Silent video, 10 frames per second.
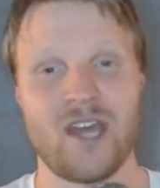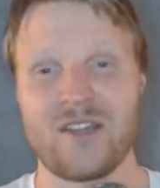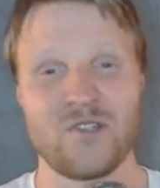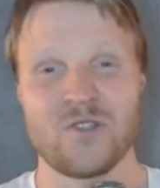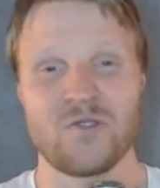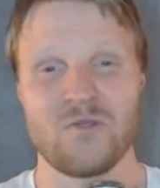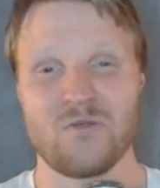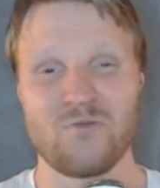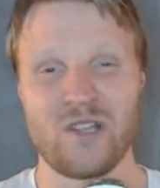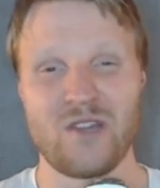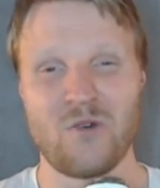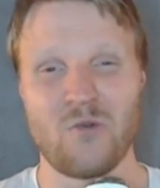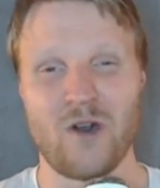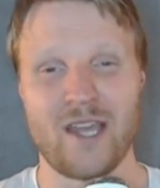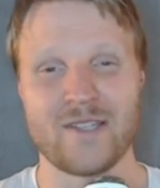I just don't really know
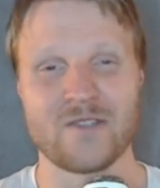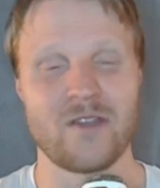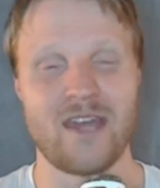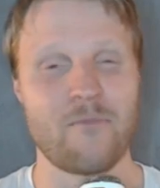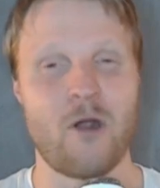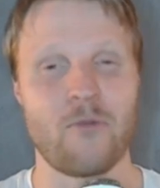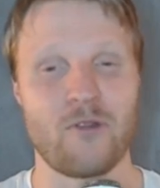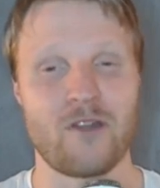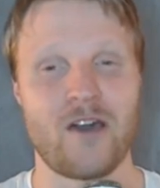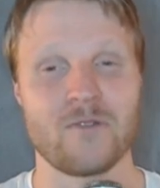why he's not that popular now.